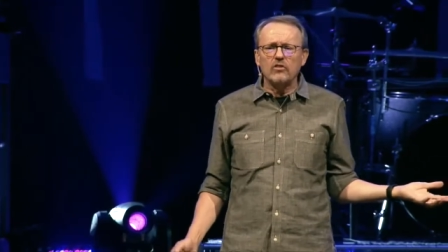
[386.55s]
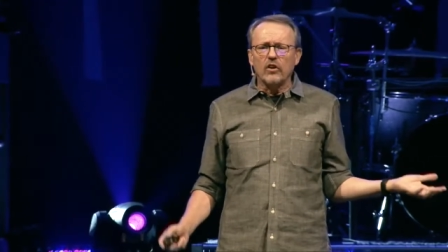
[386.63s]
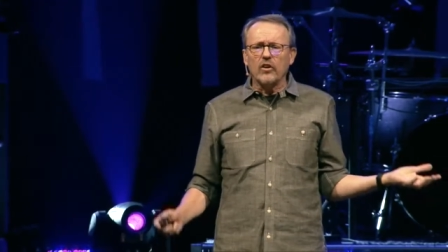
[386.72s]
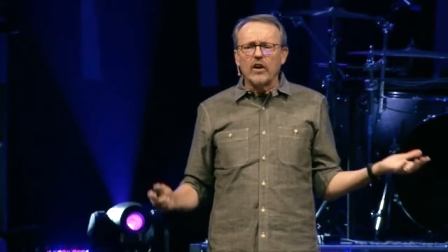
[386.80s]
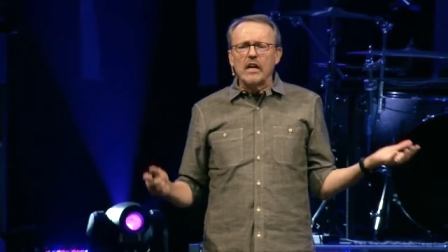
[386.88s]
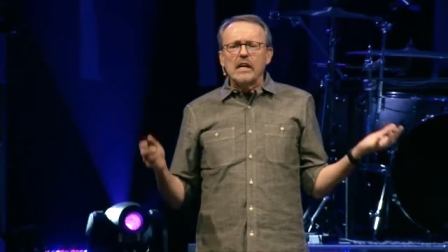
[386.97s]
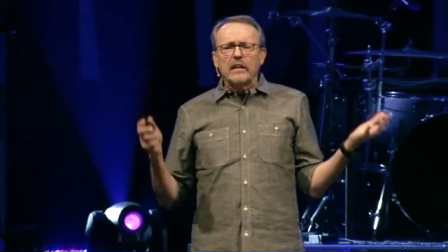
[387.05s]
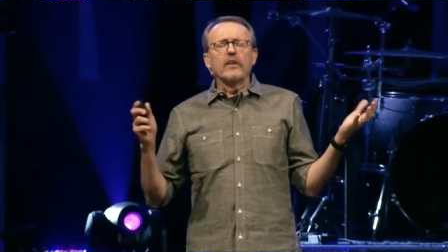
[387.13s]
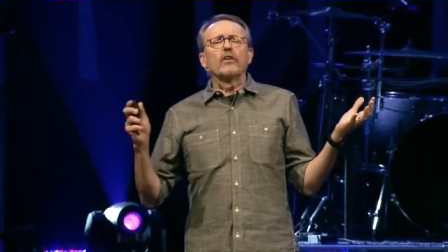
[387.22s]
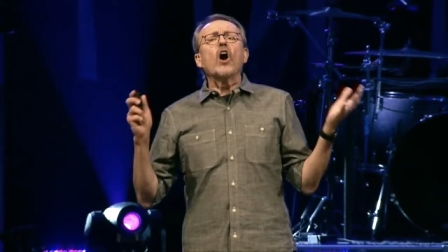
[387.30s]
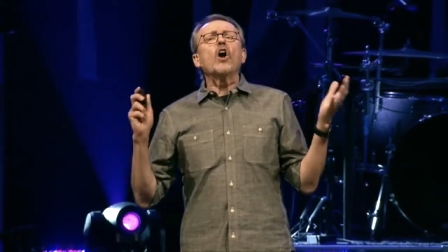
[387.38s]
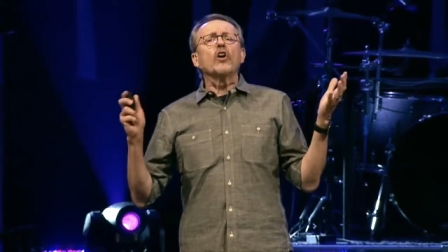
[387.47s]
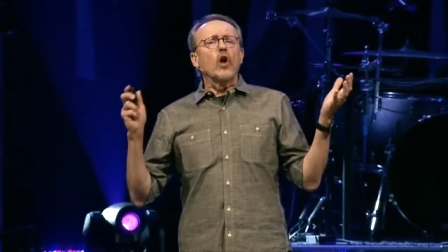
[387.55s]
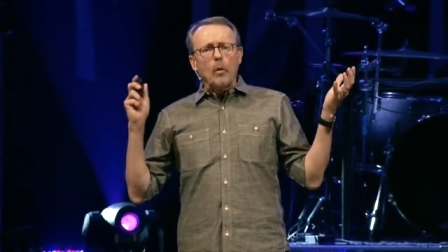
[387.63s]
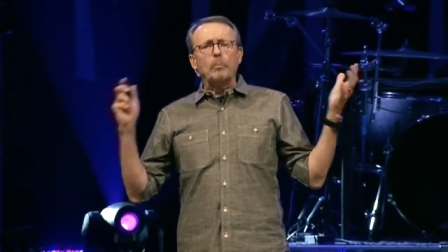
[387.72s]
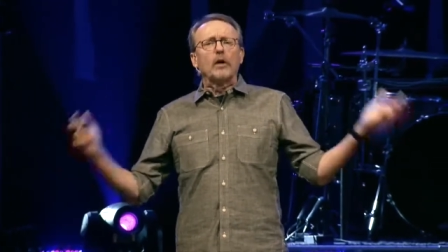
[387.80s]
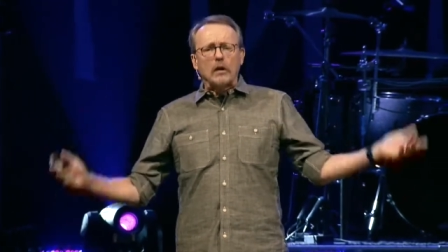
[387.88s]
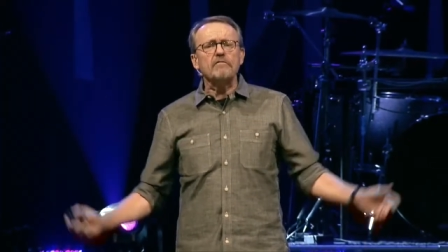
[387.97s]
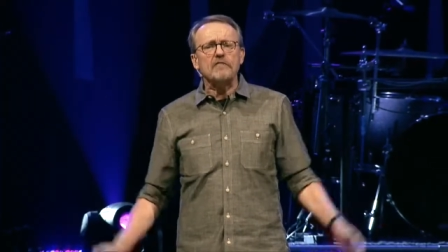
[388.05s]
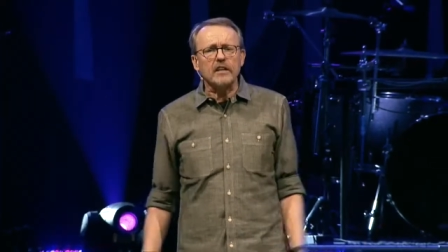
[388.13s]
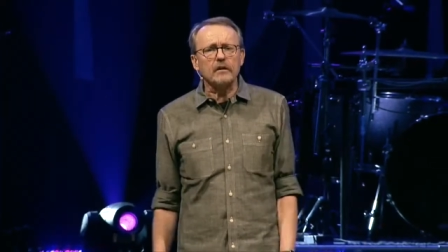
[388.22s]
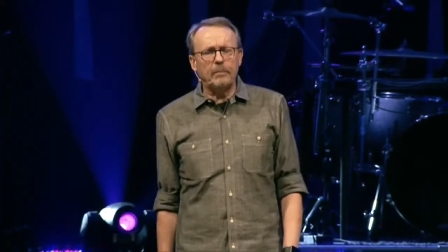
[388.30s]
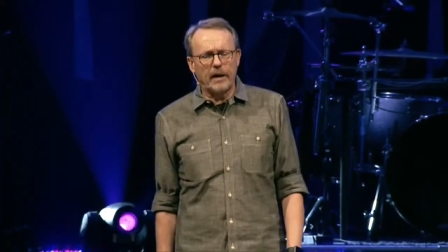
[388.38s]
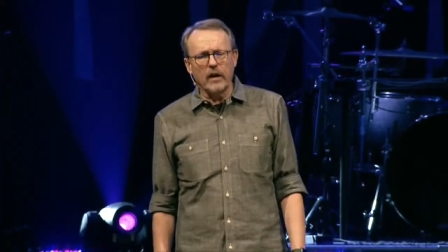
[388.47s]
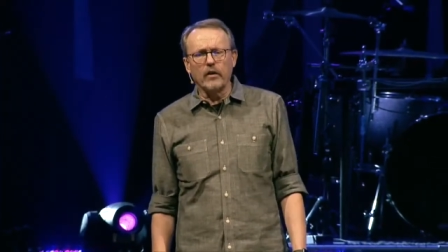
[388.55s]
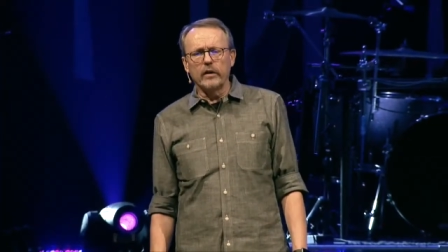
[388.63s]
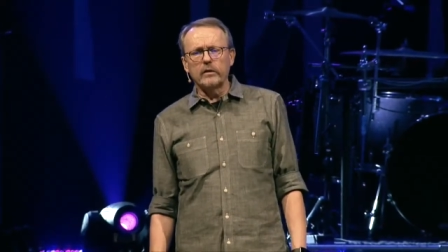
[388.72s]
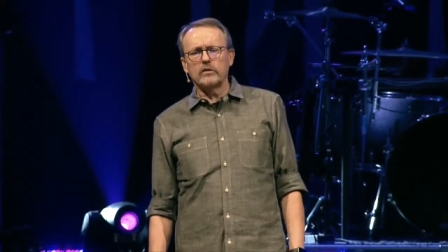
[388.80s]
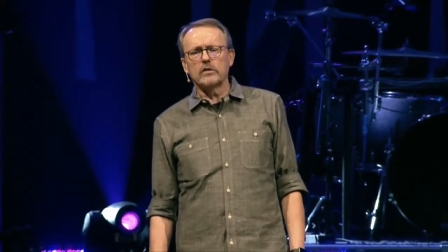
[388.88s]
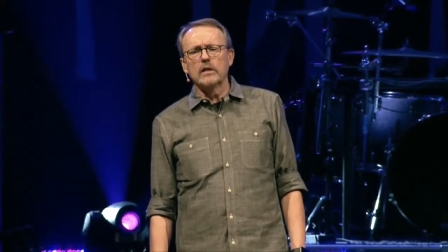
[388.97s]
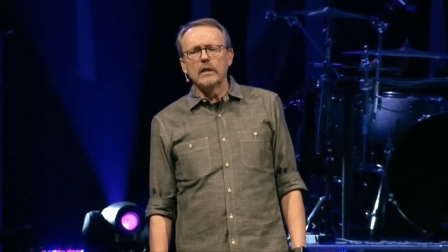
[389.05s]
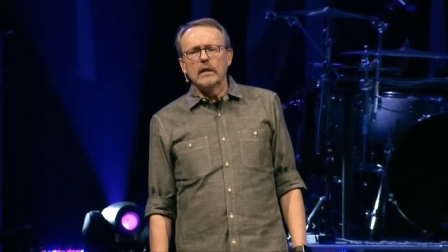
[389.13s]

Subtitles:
There are no perfect parents,